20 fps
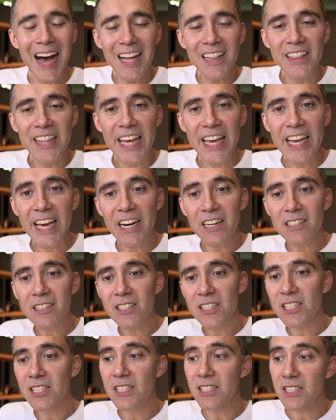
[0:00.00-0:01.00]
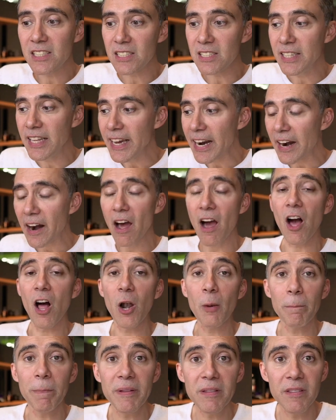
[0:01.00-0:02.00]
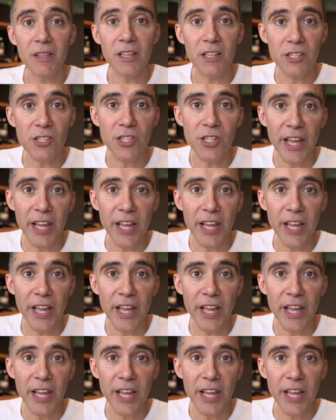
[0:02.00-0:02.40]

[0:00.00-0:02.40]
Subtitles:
and they are helping these